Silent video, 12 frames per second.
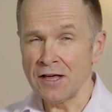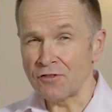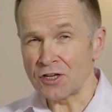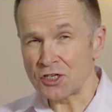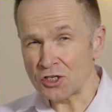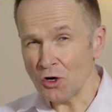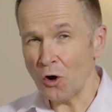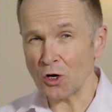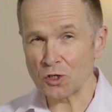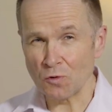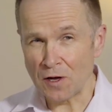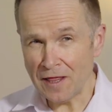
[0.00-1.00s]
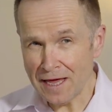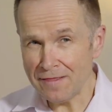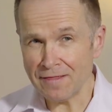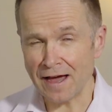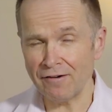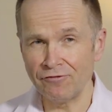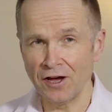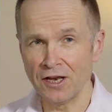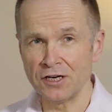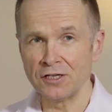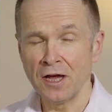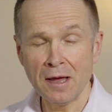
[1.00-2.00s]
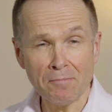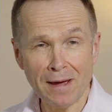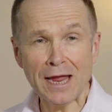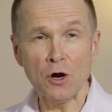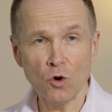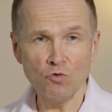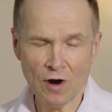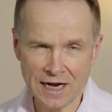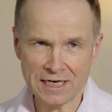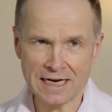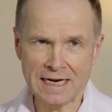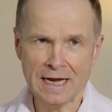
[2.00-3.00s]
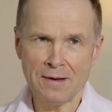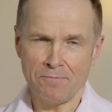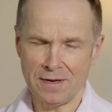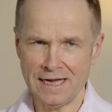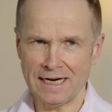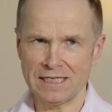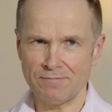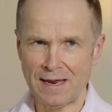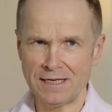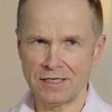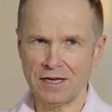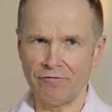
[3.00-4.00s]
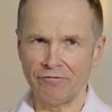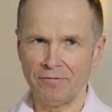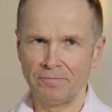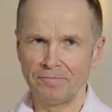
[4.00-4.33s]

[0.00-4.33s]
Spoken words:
the stocks within that fund may already be expensive.